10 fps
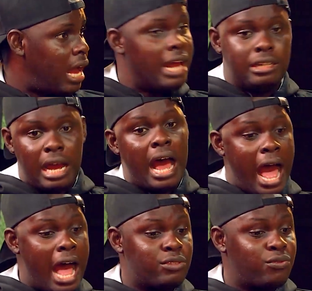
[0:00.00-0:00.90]
And
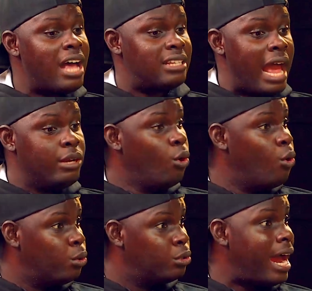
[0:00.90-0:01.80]
as far as I
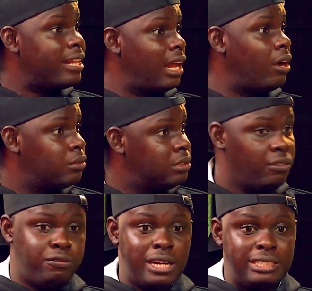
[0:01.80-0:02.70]
know right now, the
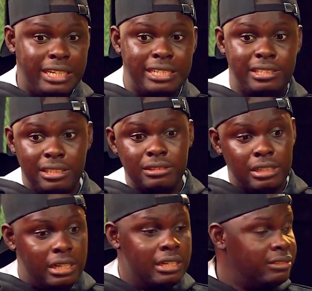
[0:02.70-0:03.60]
French league is still
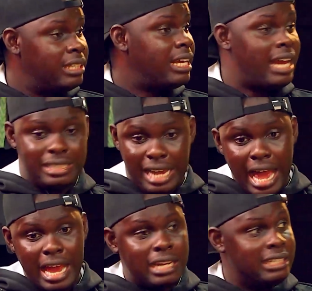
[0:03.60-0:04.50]
rated as a
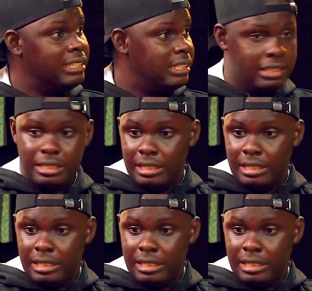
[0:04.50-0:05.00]
higher league